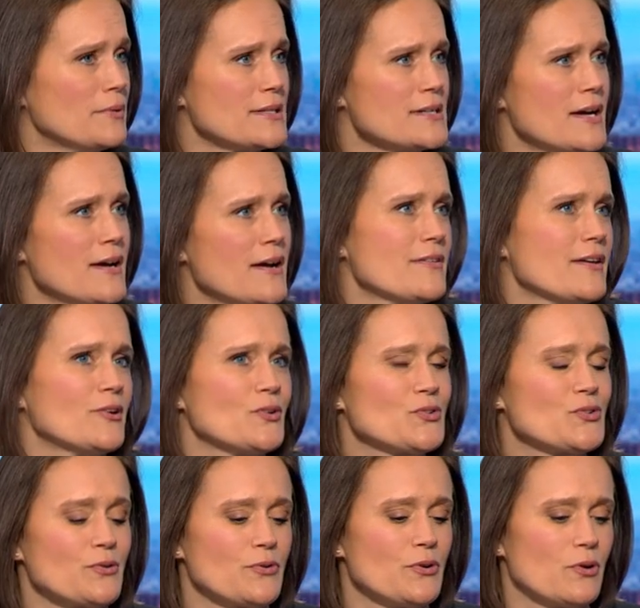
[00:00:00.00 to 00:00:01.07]
But then
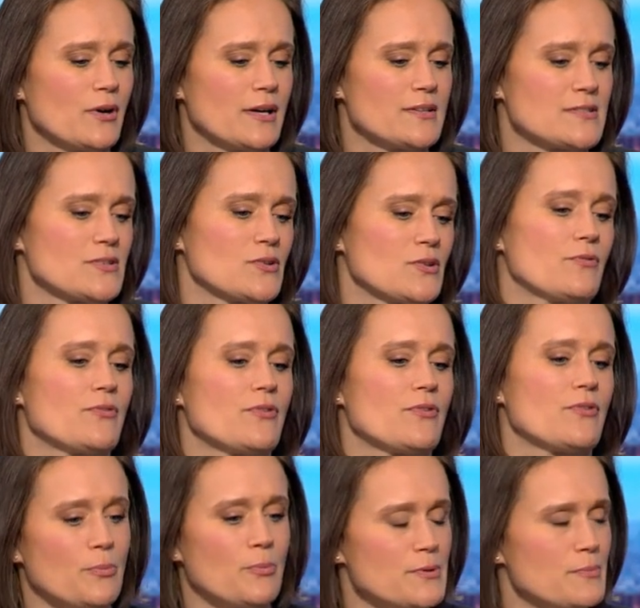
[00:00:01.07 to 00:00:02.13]
also, if you look at sort of
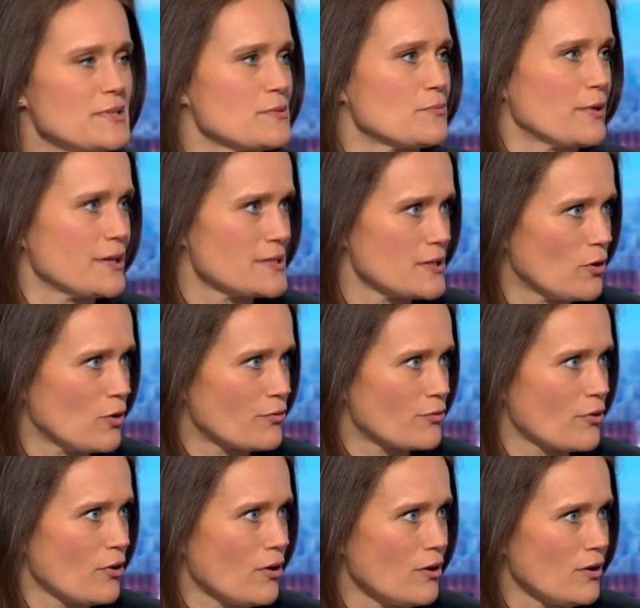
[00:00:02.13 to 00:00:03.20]
the optimism rating
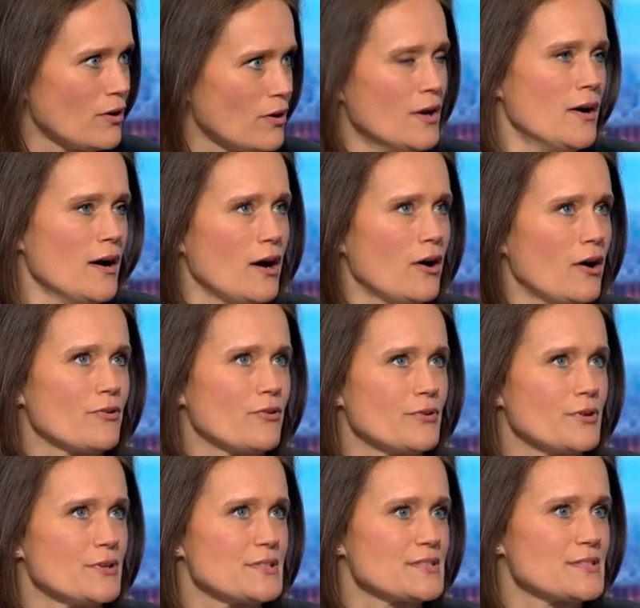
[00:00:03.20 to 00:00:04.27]
overall, out
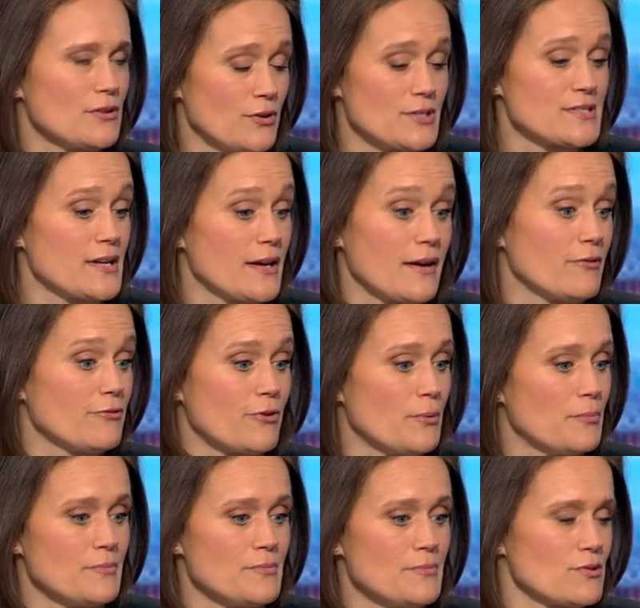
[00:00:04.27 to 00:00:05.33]
of on a scale
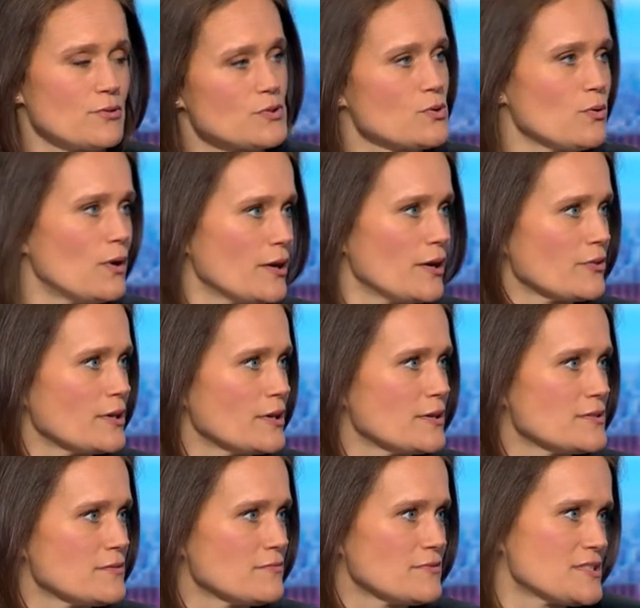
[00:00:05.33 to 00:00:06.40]
from 0 to
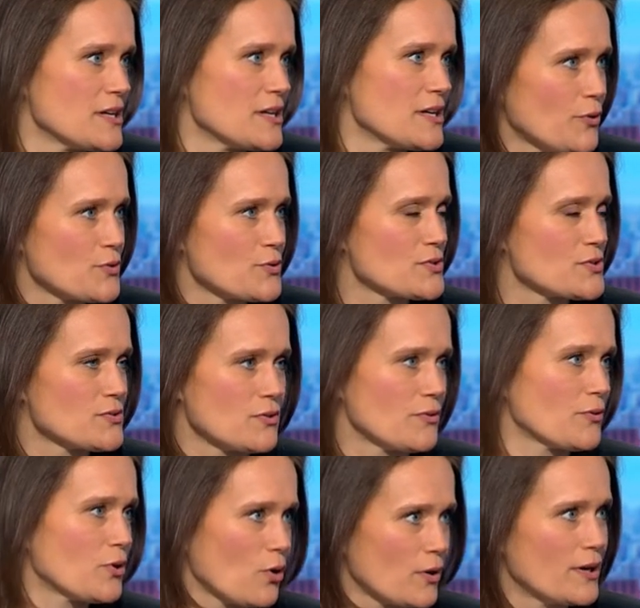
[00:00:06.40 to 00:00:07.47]
100, CFOs
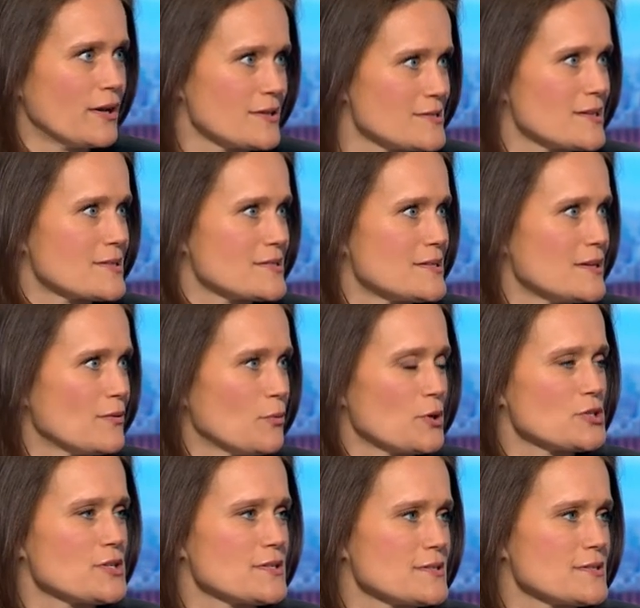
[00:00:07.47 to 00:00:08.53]
sort of clock in at 60,
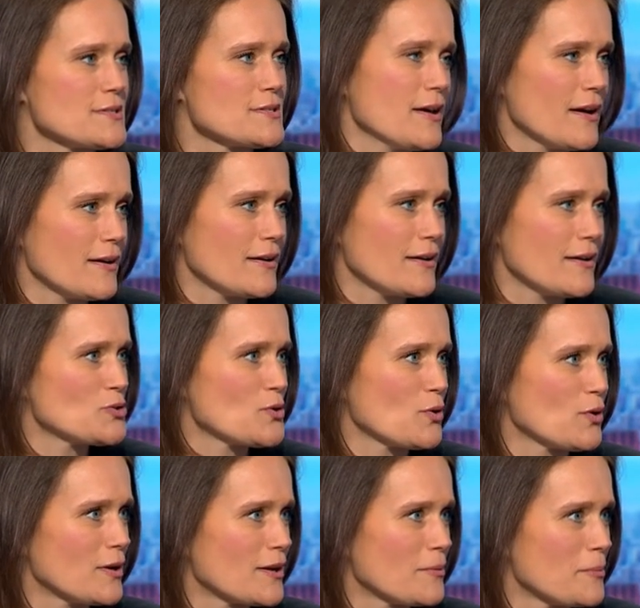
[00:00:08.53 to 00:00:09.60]
which is, you can
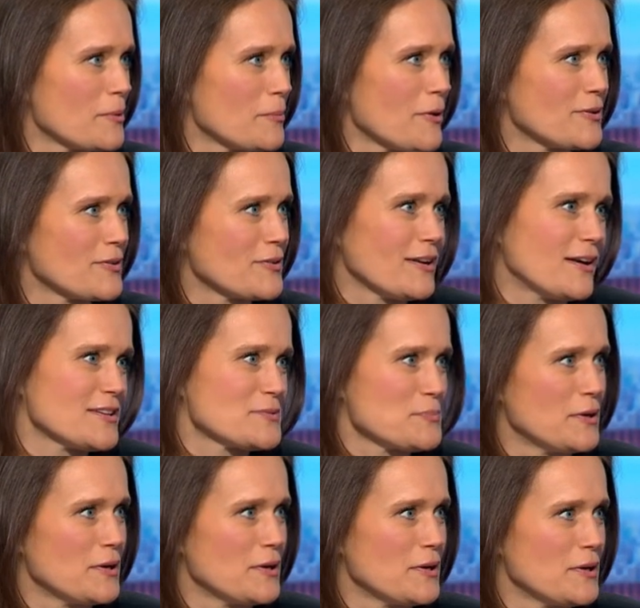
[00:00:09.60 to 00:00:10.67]
talk a little bit about the glass
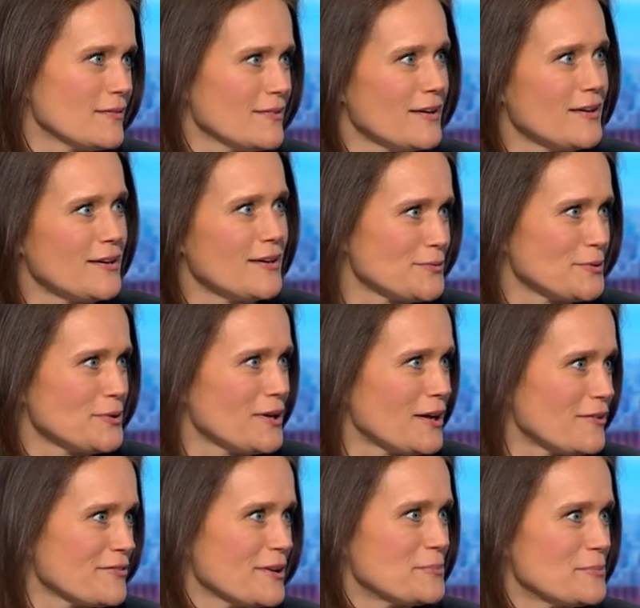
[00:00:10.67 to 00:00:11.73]
being half full,
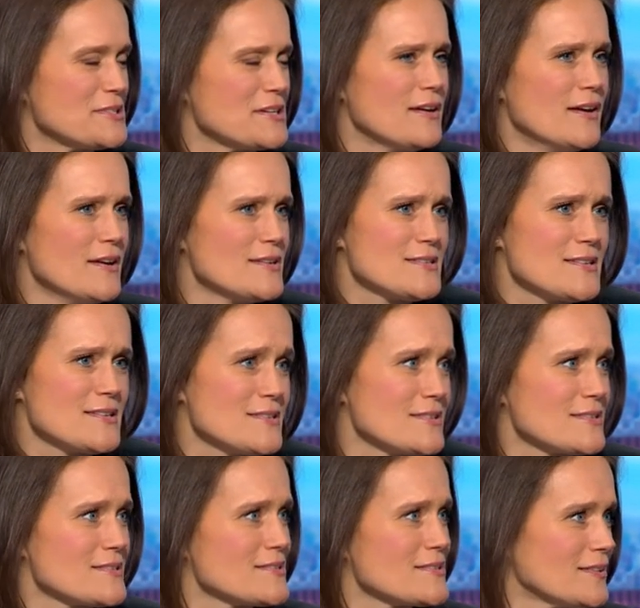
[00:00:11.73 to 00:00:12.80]
half empty.
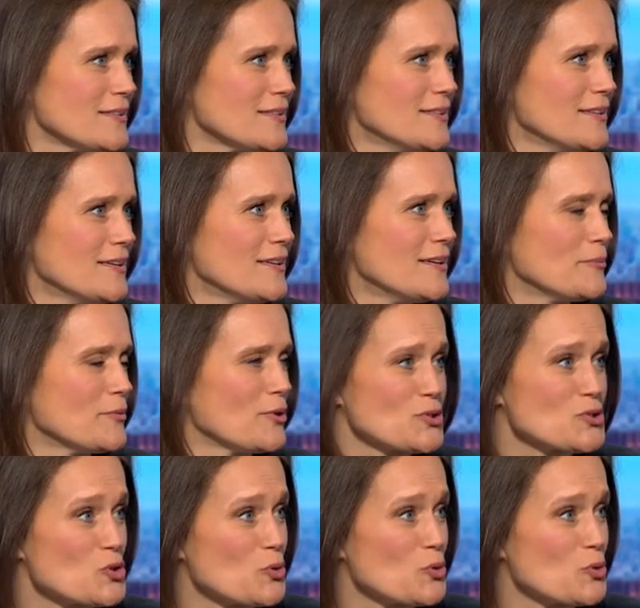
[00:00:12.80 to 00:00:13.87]
60 is still
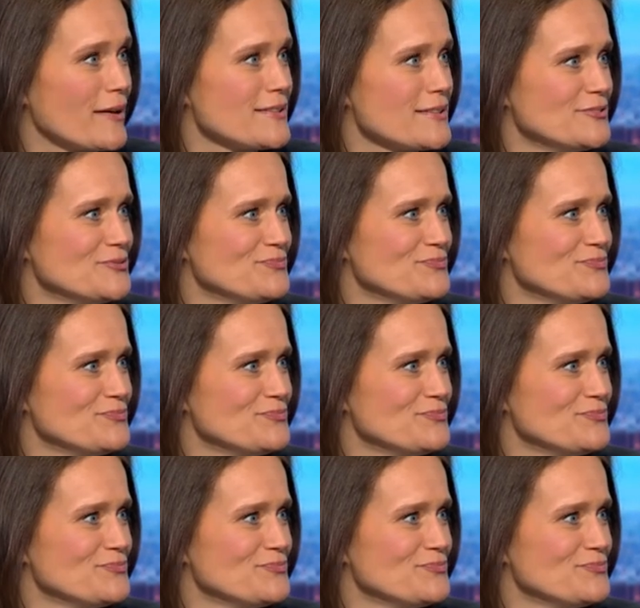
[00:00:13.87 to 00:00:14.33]
not too bad.